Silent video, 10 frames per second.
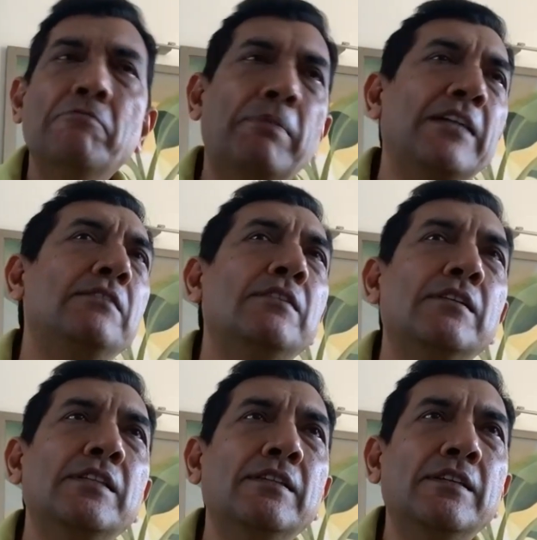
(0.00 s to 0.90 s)
But uh,
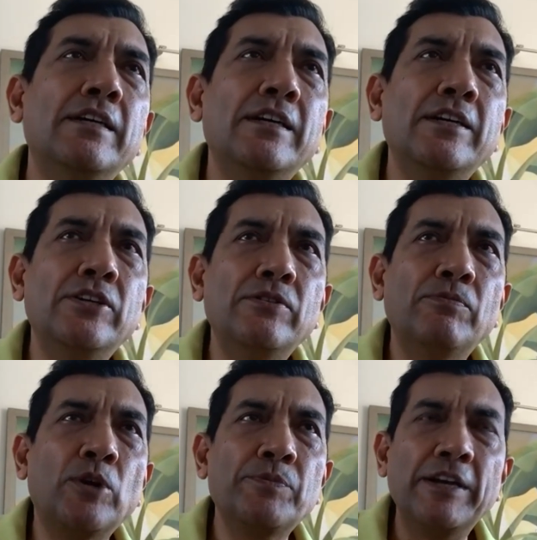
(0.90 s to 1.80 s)
uh,
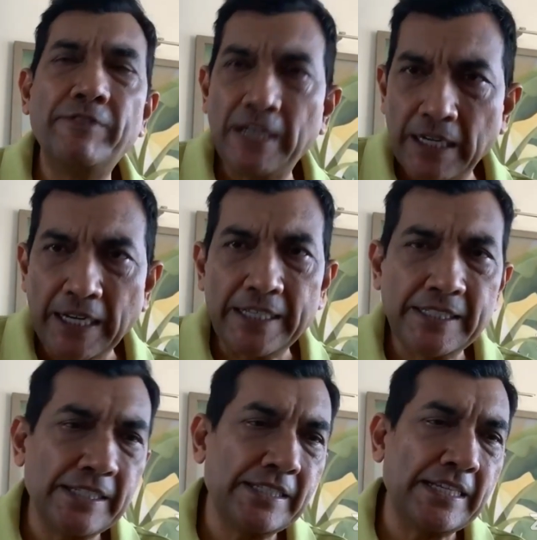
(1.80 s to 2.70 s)
what we have realized
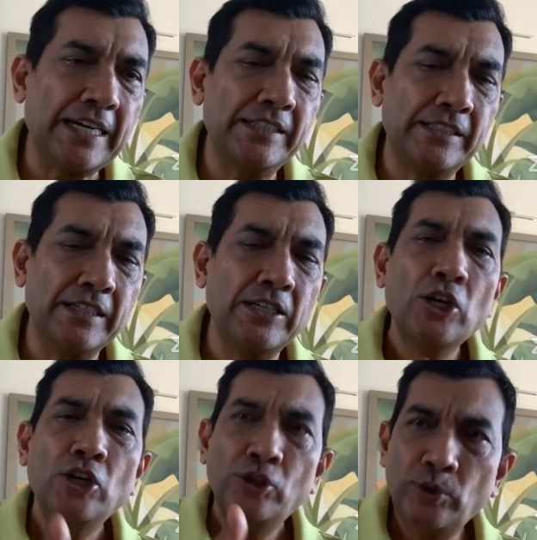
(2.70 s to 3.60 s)
is that uh,
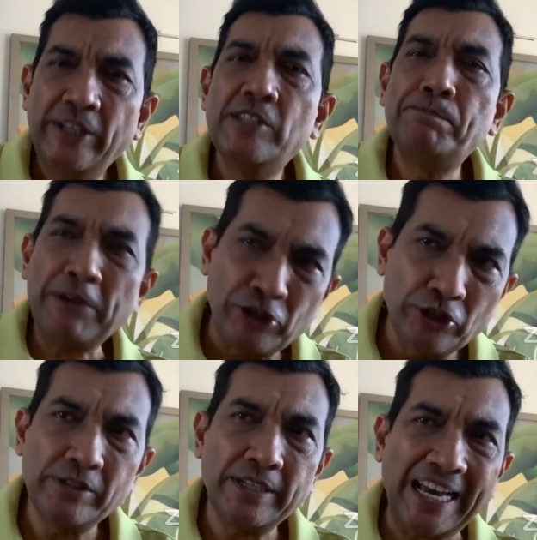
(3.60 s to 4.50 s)
doing
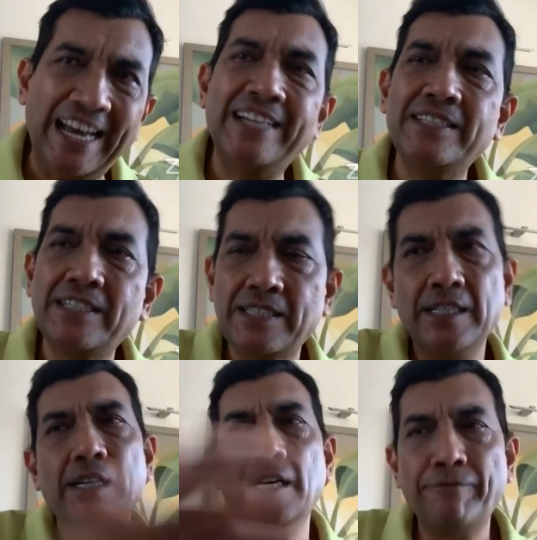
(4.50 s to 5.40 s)
specials as
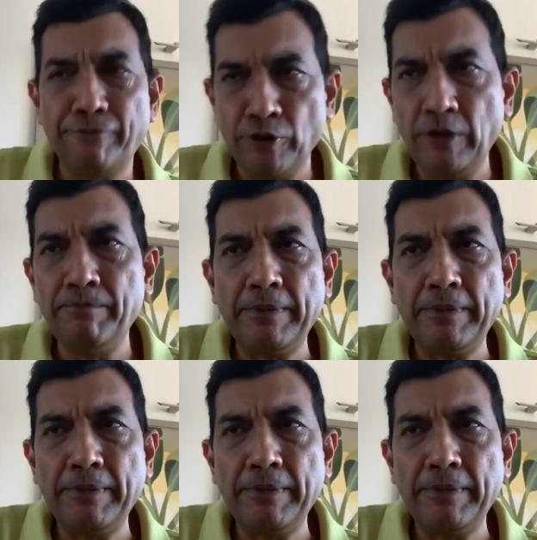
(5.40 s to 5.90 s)
a full